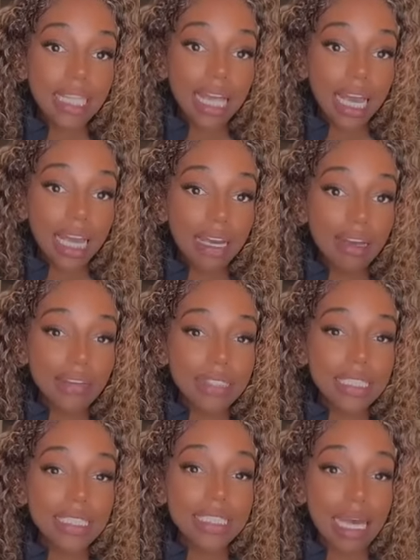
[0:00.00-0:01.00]
to
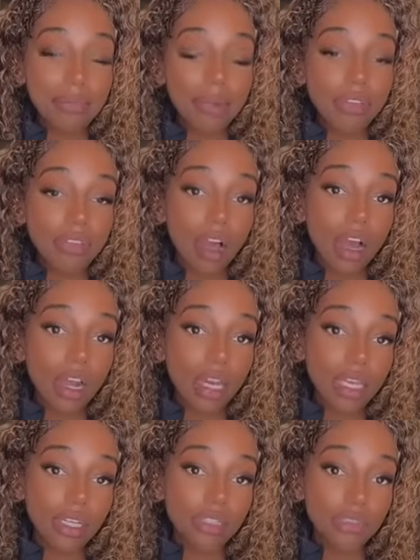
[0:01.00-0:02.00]
love, some of y'all
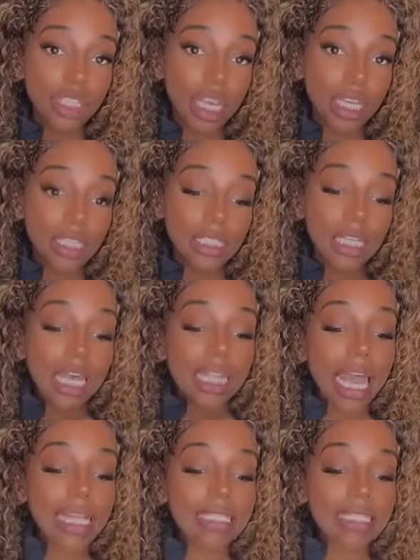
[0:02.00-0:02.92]
are gonna get a new chance.